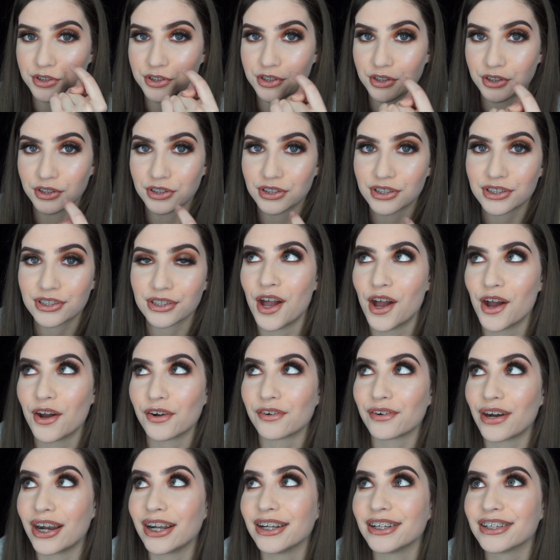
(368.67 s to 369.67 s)
just
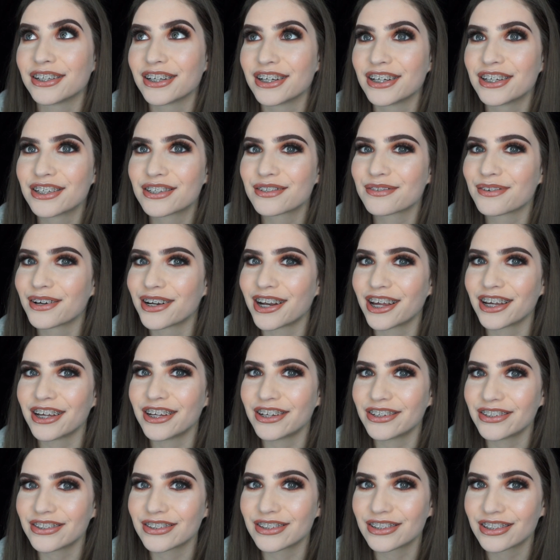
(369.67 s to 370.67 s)
horrendous when I
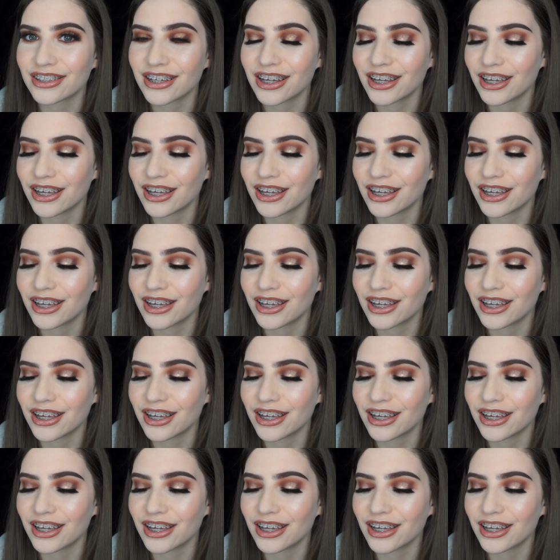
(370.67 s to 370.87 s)
used